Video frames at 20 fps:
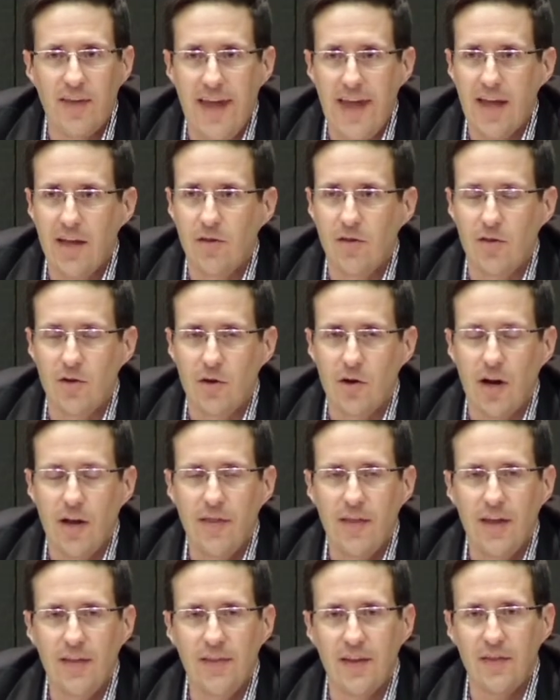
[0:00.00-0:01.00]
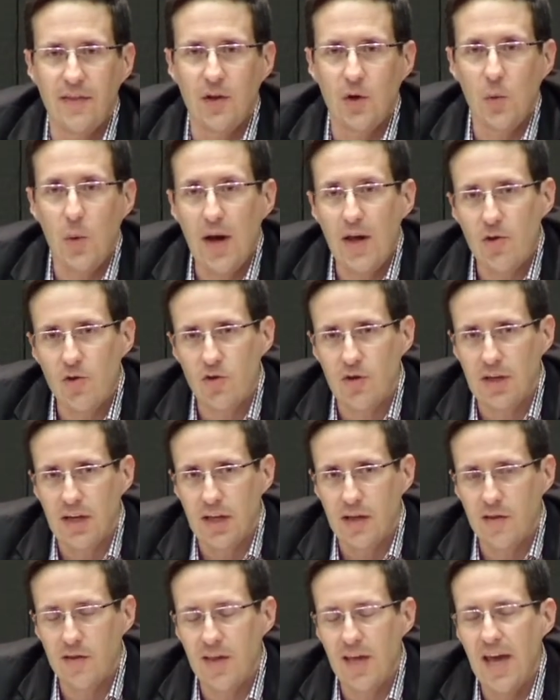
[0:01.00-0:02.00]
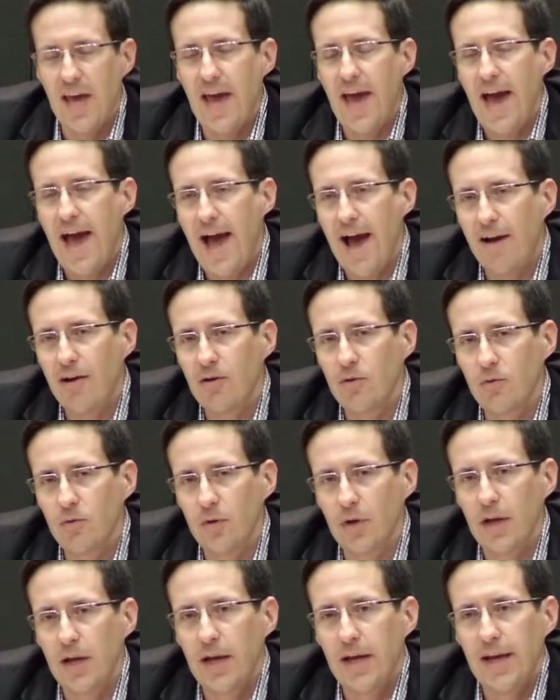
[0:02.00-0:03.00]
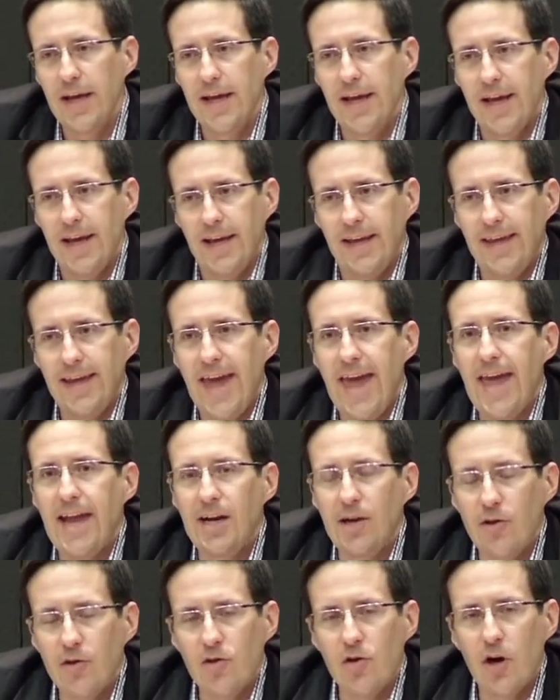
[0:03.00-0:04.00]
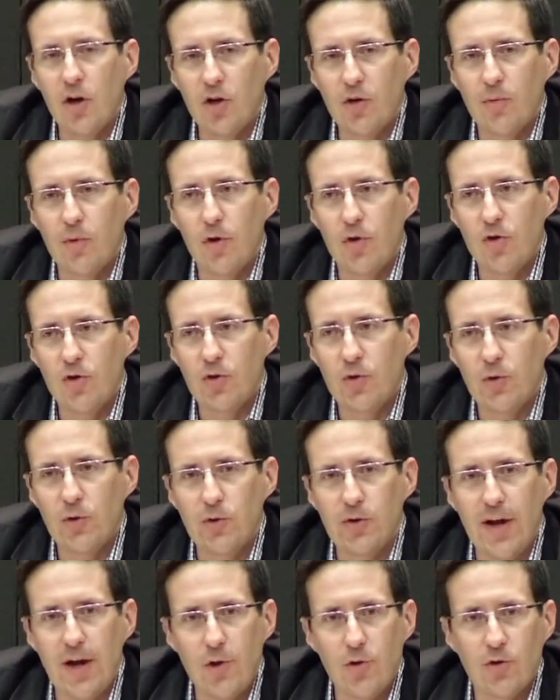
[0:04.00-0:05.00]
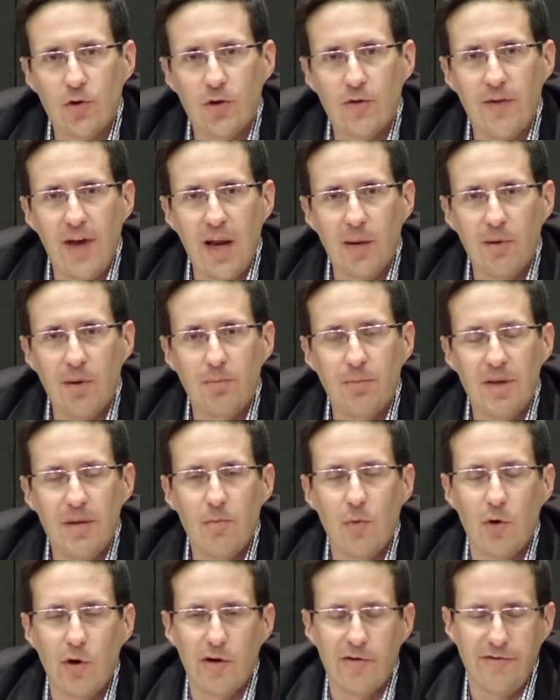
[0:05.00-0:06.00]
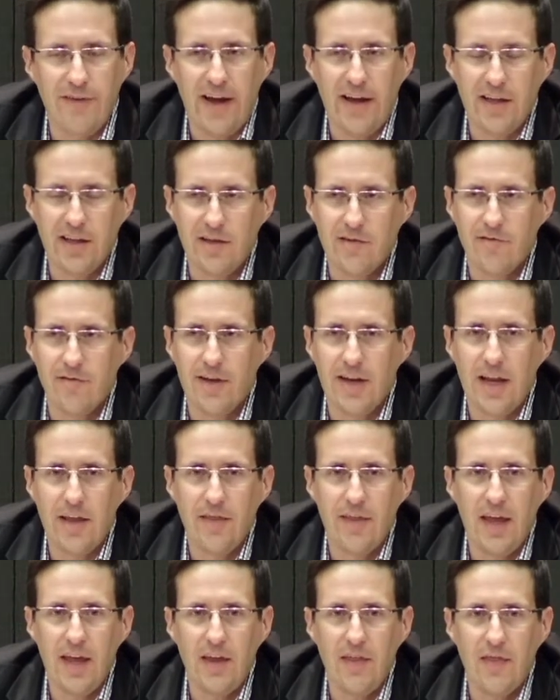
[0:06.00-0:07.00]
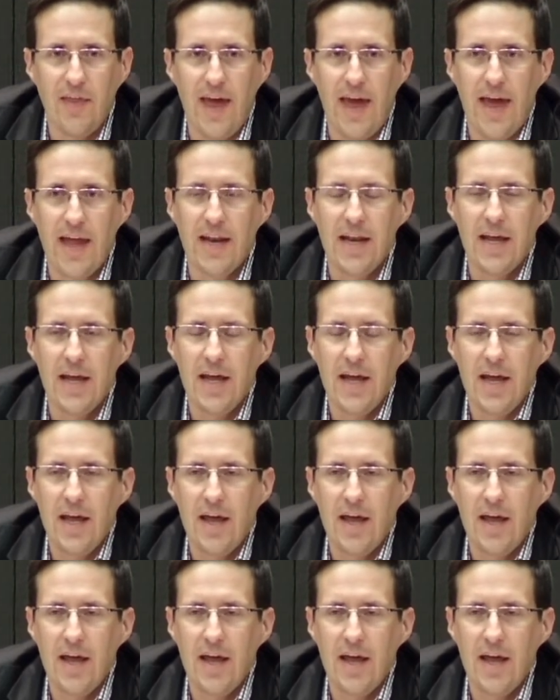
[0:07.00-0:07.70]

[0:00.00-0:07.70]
the answer. I think that the question is, how can Canada's contribution to international development be more effective? And I think that